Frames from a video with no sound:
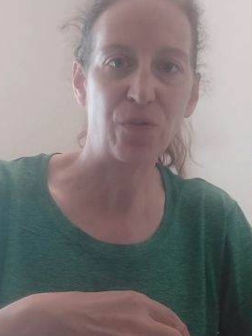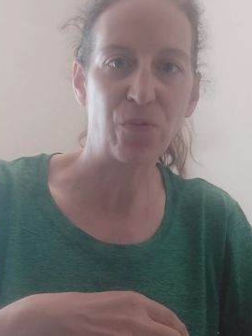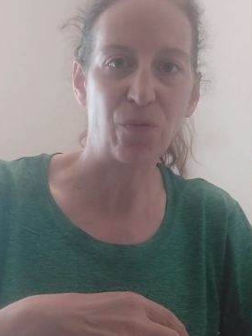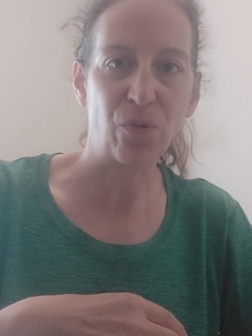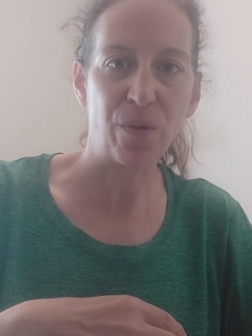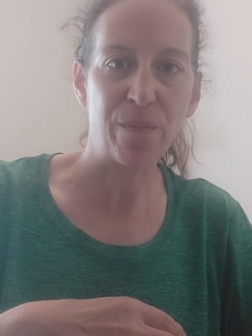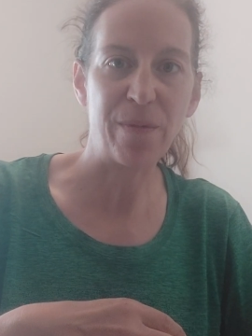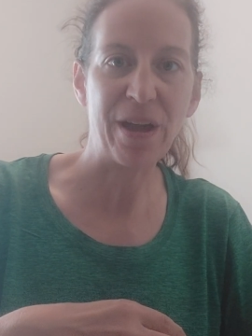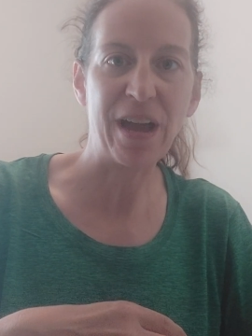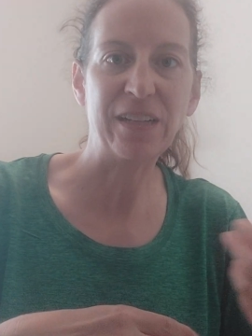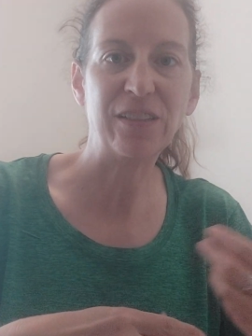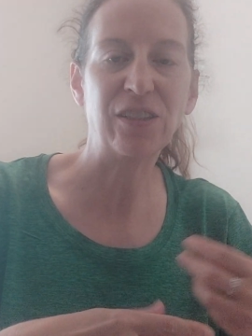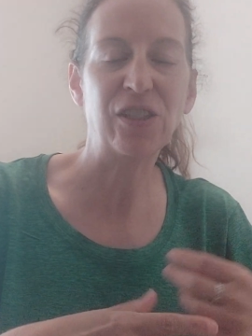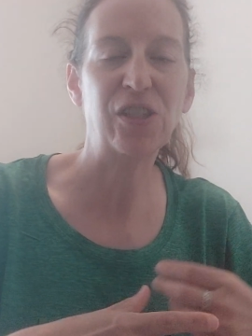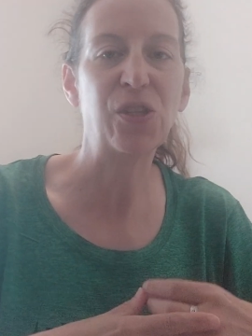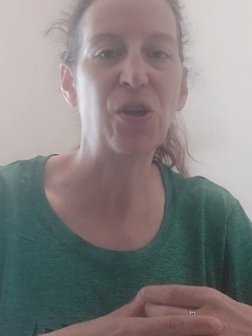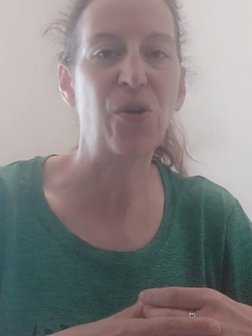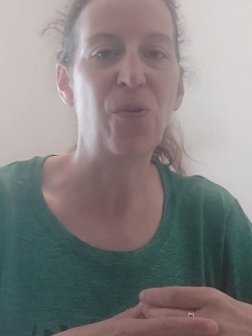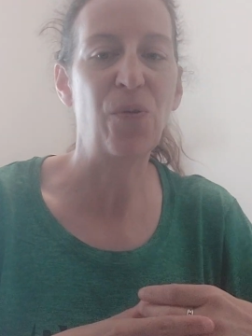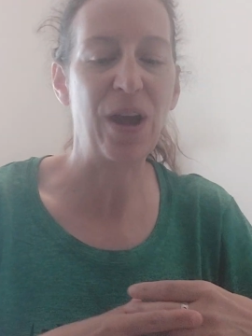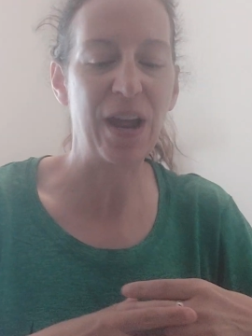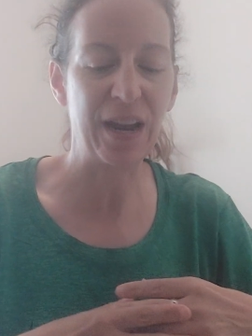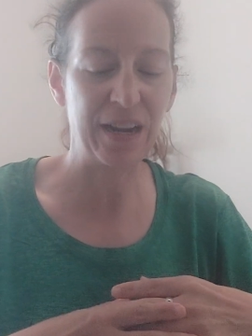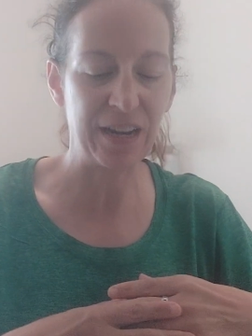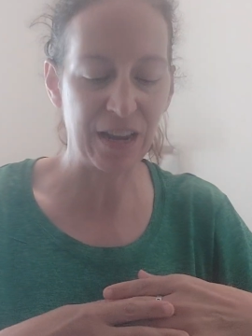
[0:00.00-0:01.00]
format.
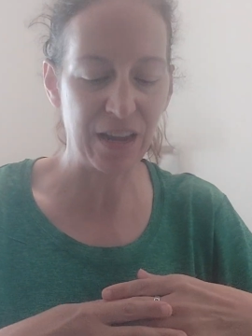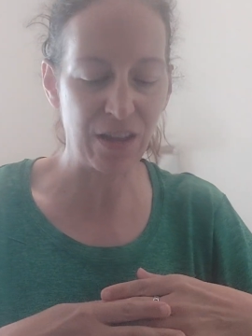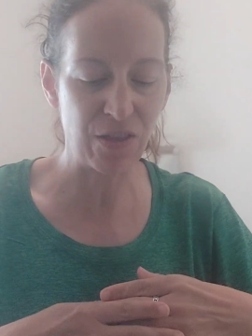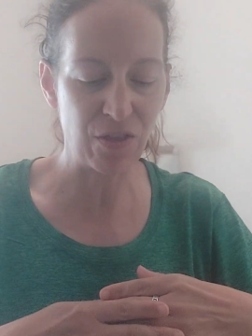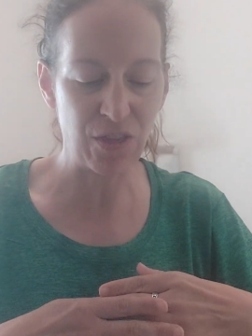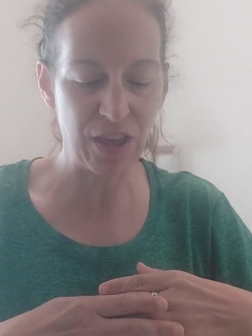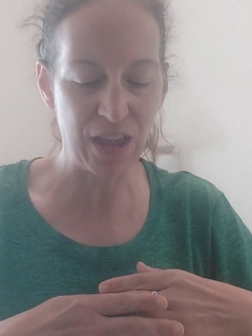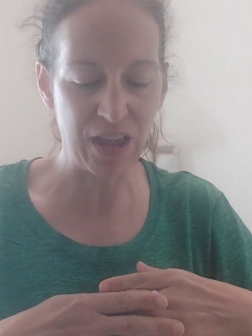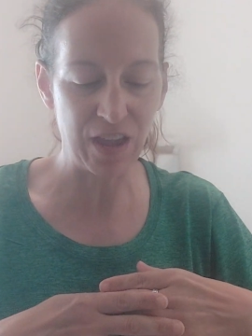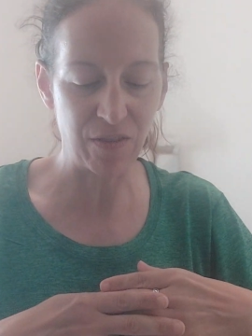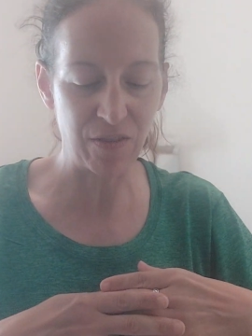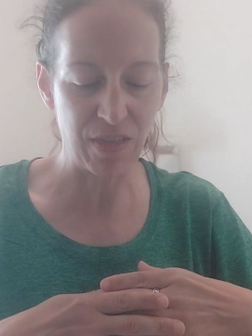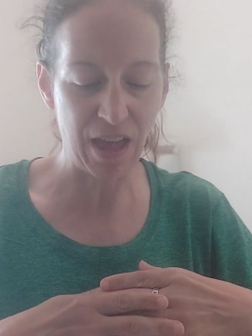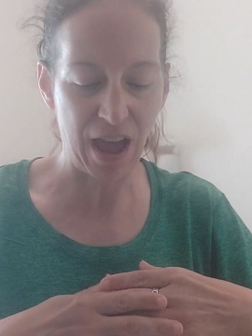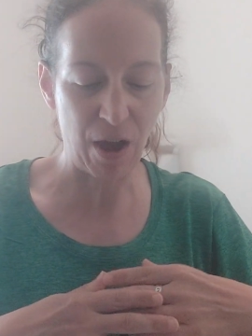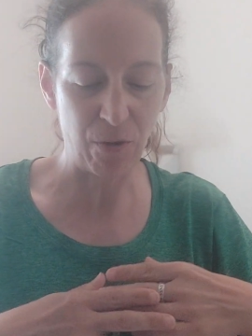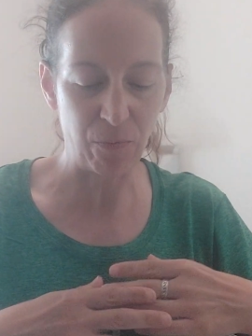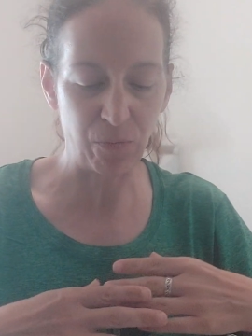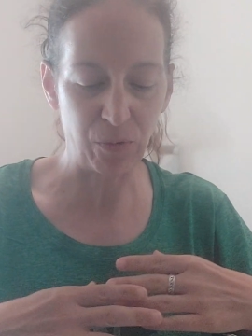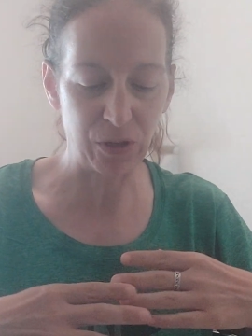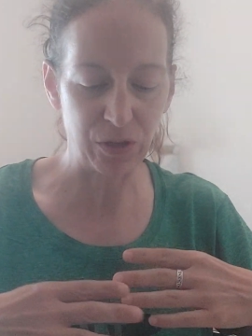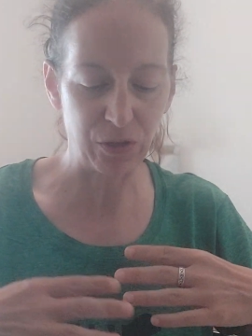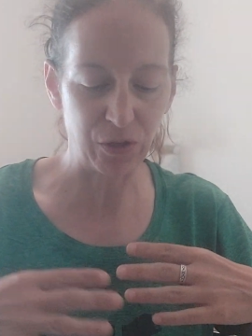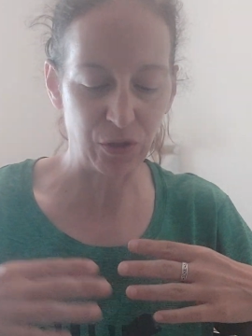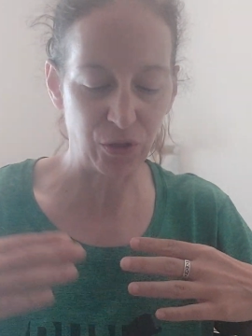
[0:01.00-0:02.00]
So anything
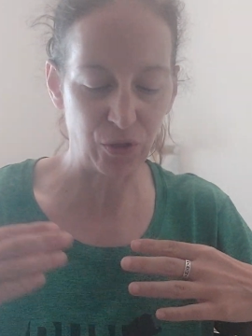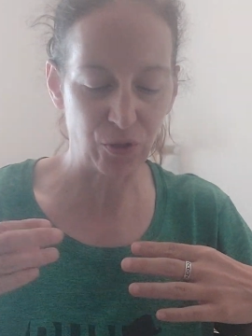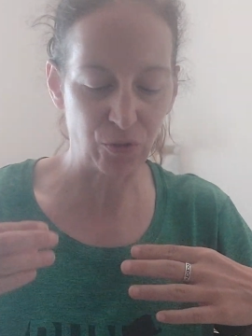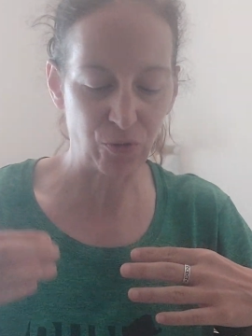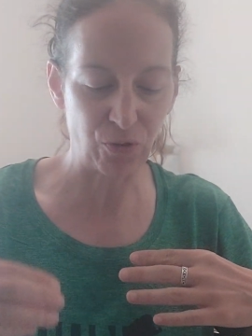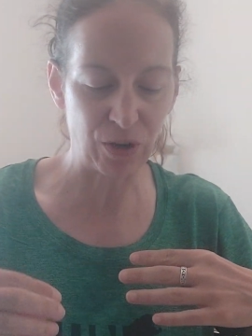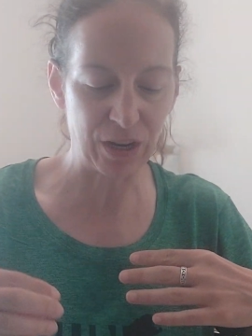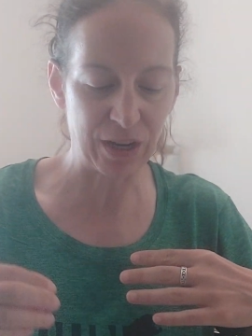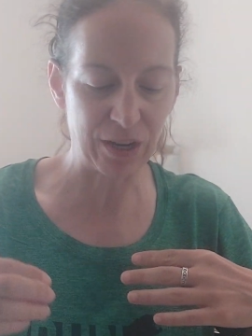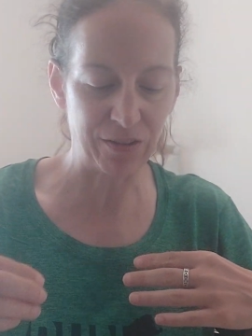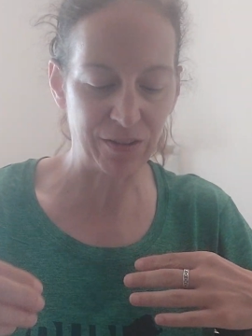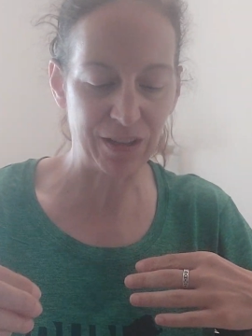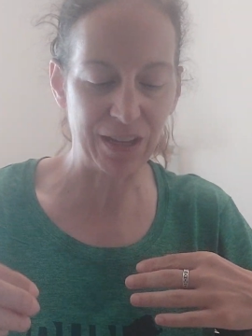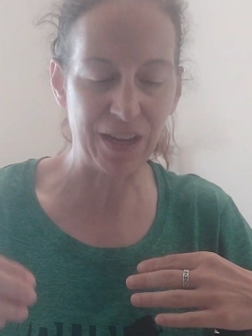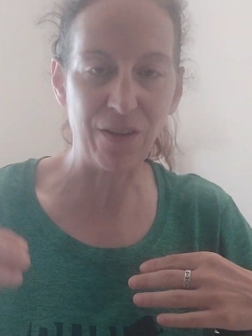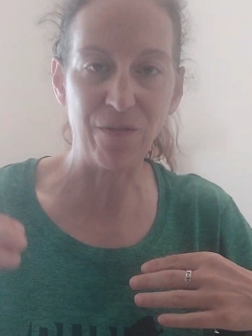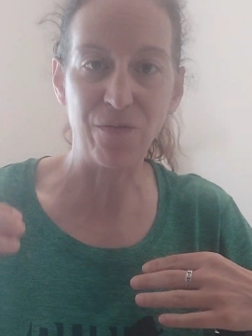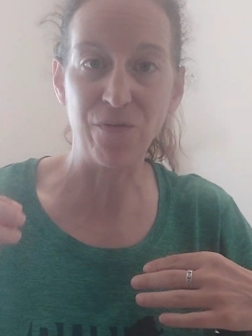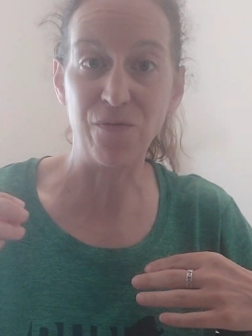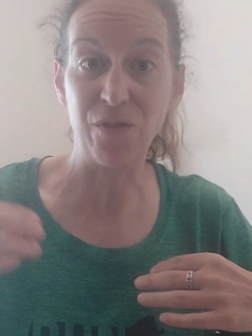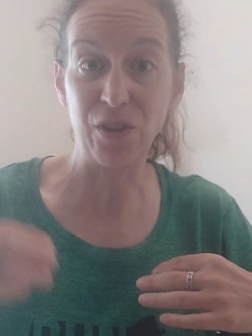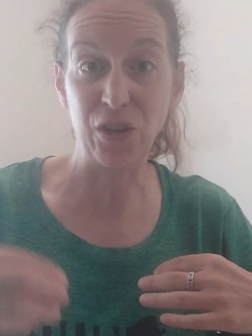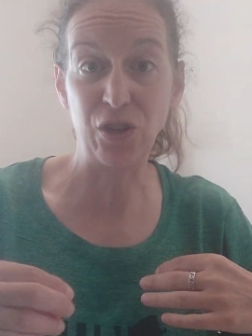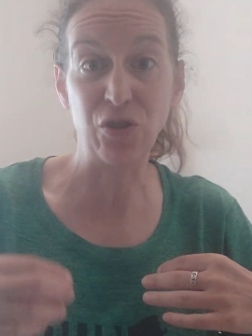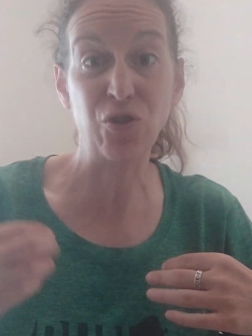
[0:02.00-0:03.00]
that was strictly
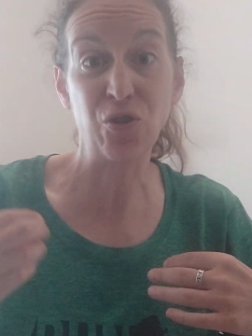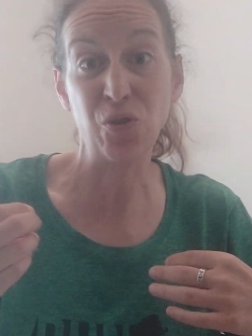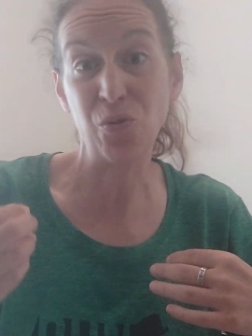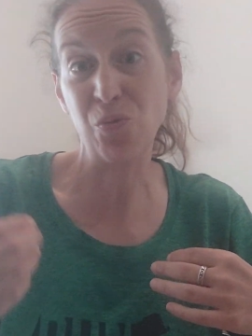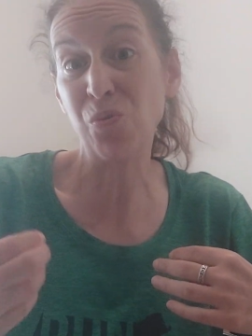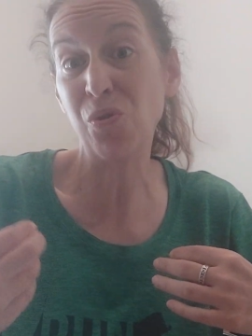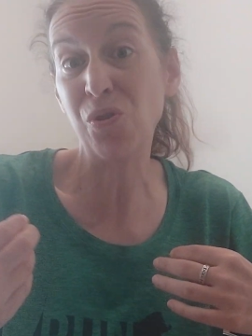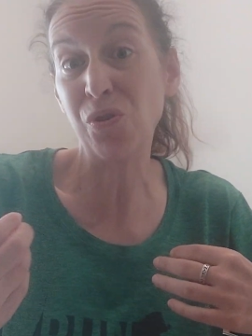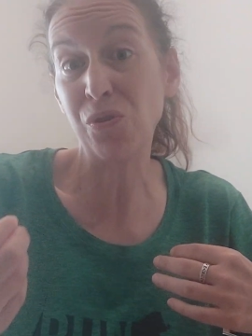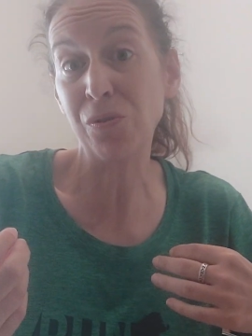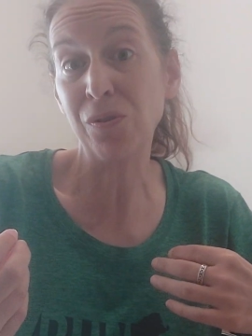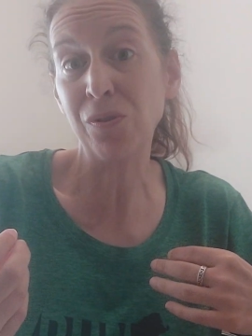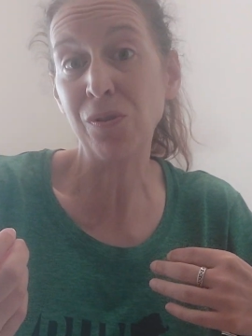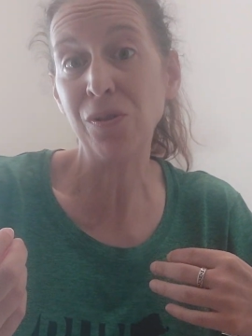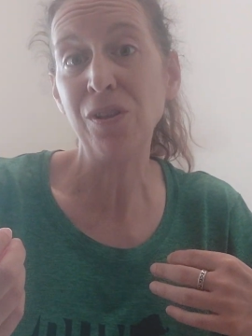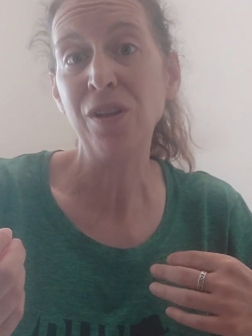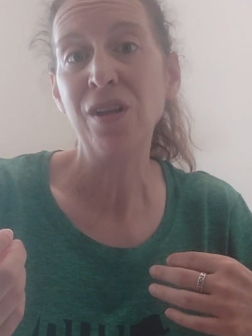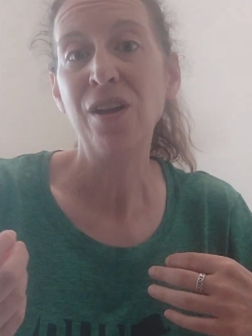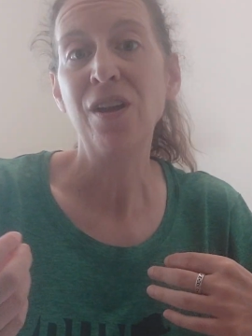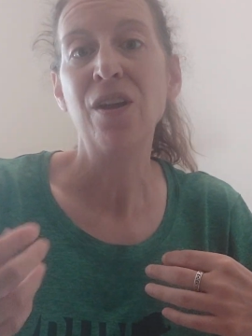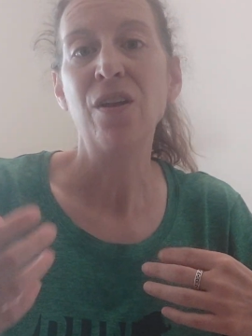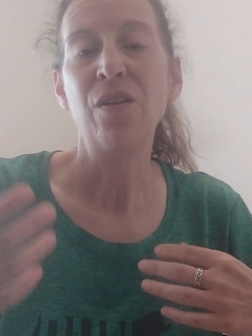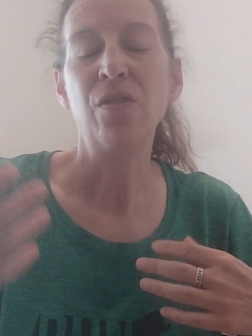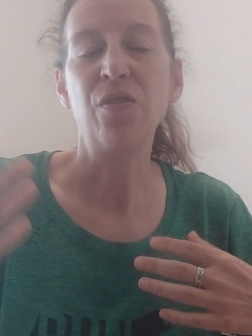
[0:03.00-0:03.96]
visual,